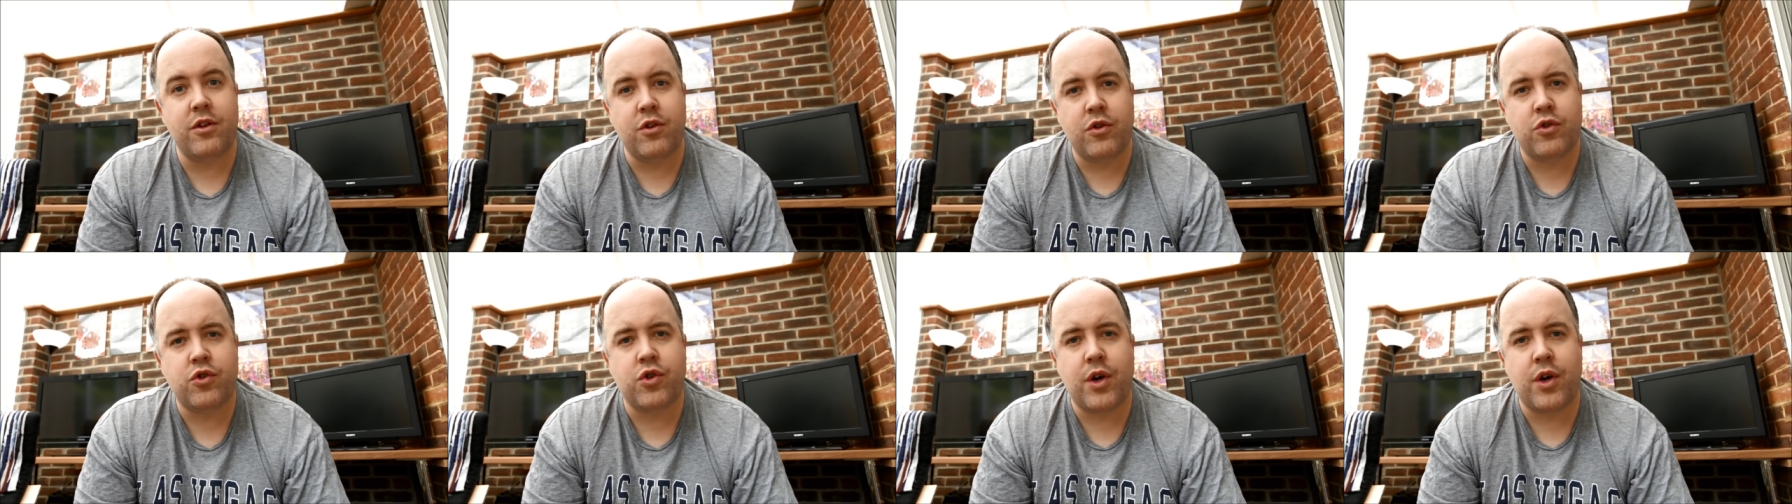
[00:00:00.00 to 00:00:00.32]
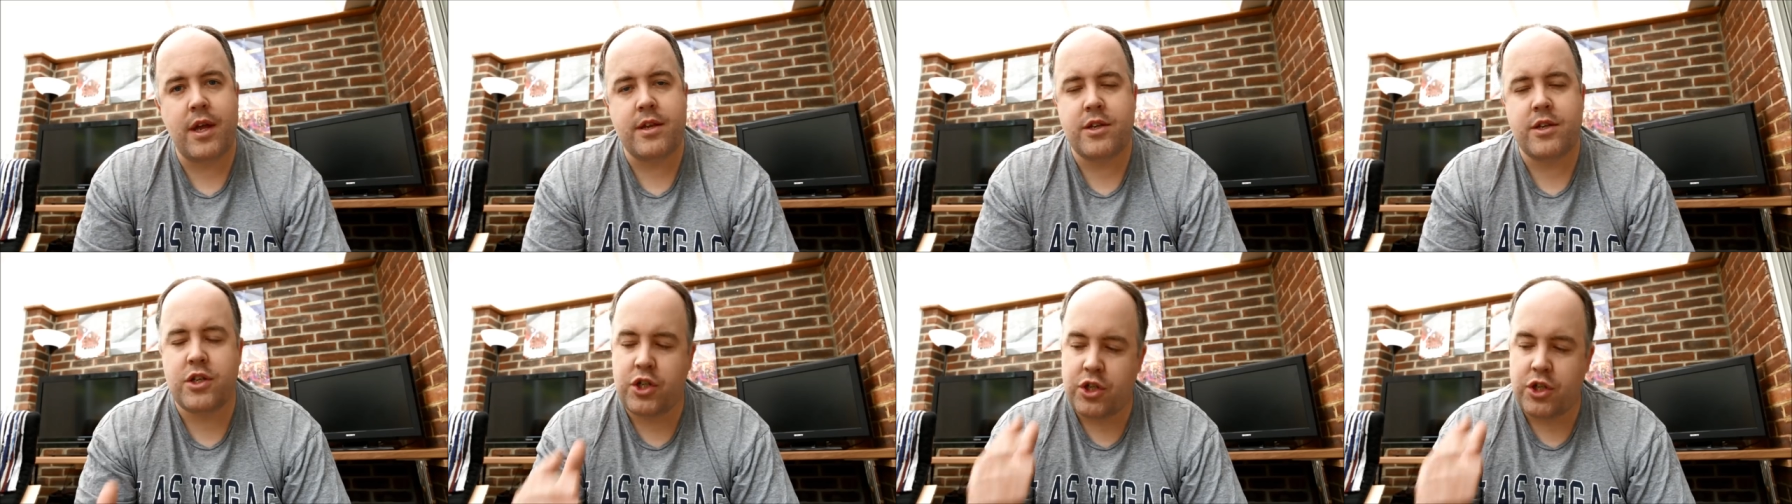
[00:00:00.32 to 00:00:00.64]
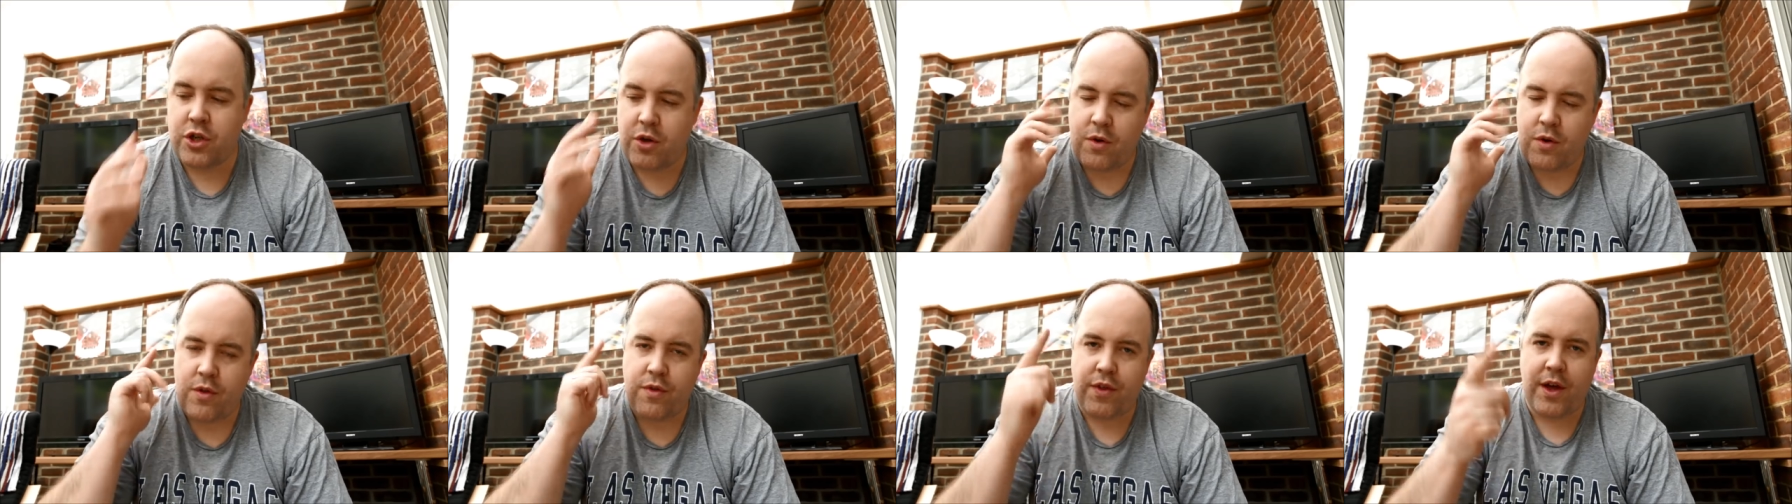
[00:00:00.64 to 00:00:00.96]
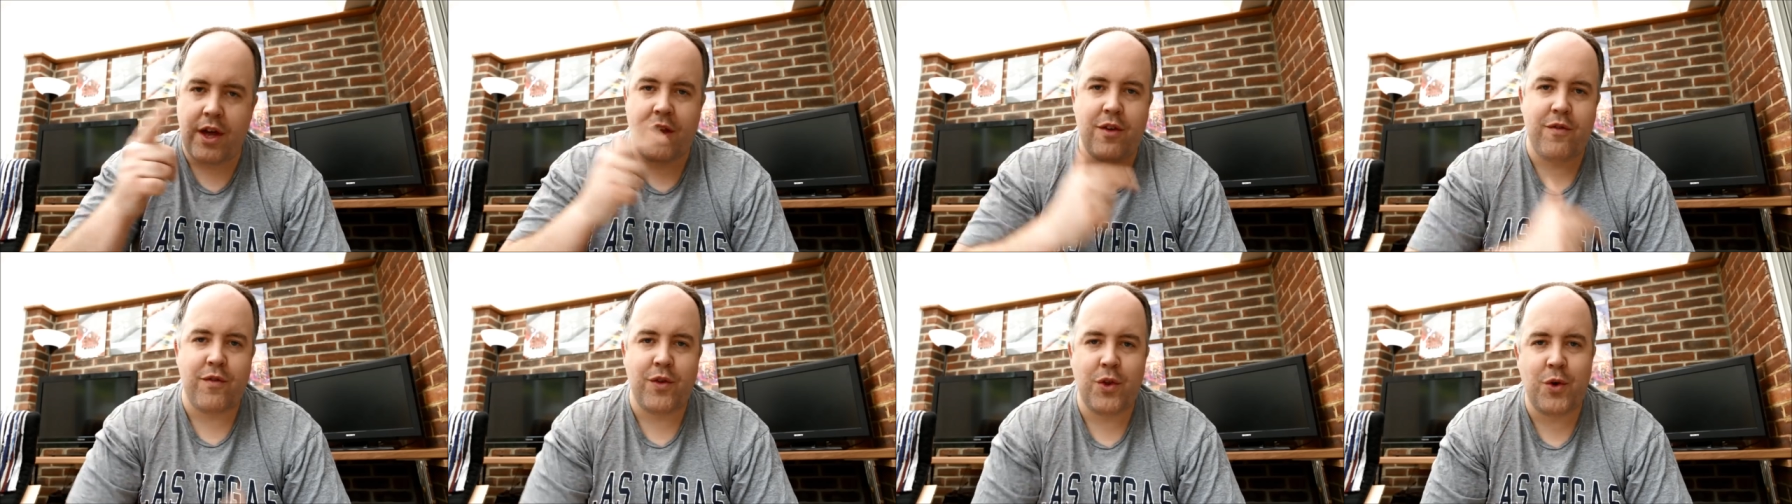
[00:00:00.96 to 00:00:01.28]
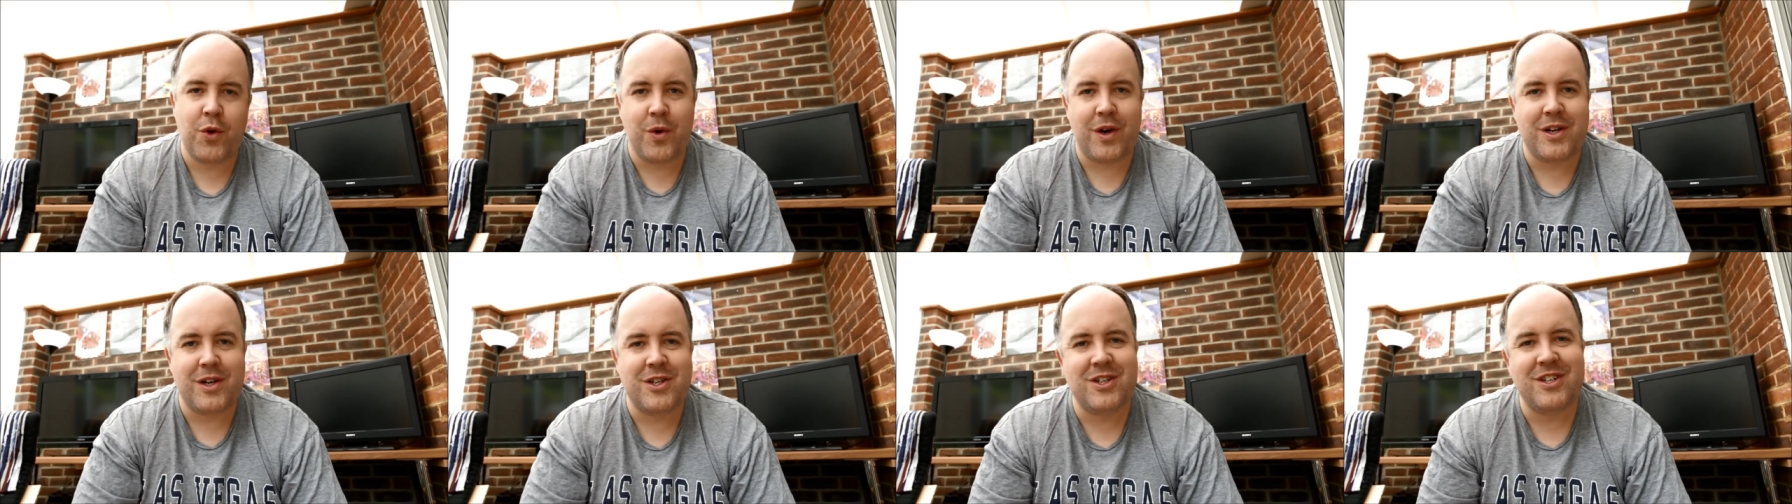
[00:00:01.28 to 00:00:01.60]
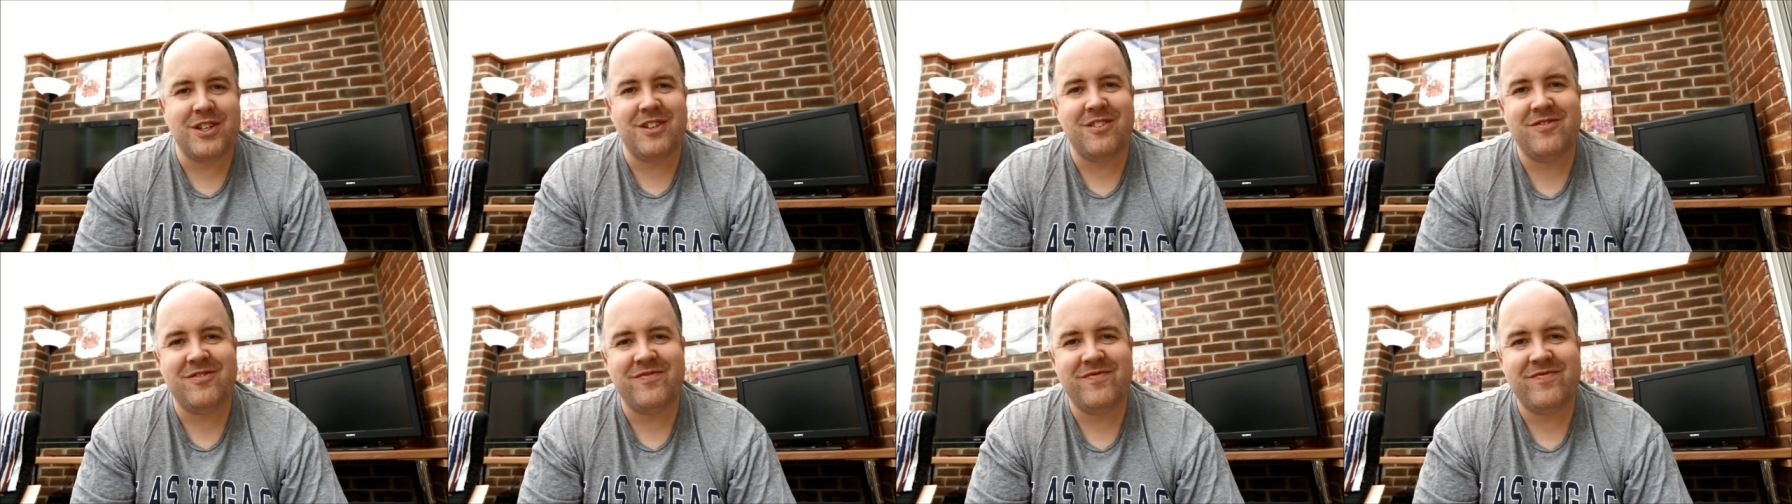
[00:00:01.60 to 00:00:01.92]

you're trying to shoot. Thank you for the question.